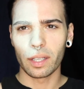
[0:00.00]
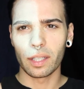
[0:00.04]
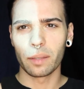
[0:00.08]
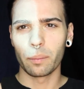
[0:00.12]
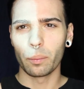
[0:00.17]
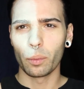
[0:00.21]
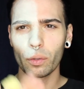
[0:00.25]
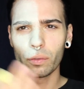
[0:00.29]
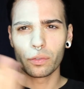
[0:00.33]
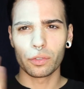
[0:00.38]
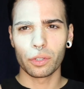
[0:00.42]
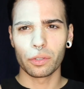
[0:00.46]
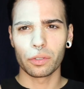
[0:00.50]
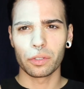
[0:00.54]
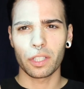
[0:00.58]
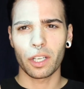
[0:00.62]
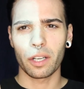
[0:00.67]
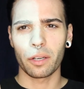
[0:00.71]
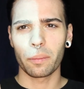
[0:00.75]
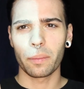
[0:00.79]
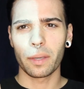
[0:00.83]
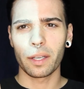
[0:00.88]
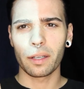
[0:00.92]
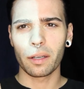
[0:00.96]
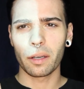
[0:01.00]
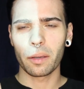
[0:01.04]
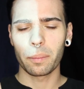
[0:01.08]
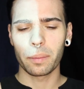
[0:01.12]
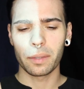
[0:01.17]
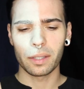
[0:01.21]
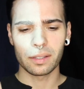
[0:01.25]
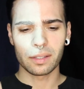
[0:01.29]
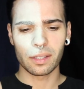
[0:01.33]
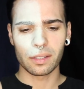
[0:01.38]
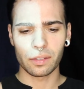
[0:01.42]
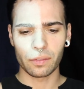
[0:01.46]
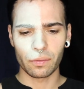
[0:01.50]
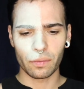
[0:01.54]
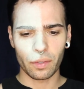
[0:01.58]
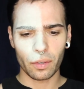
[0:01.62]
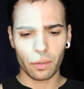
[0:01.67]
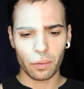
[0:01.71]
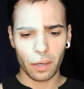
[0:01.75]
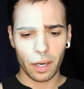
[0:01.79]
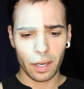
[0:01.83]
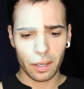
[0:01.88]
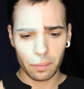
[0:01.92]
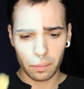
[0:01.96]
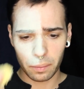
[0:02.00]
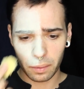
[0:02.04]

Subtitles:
and it moves your entire makeup, and it doesn't feel right.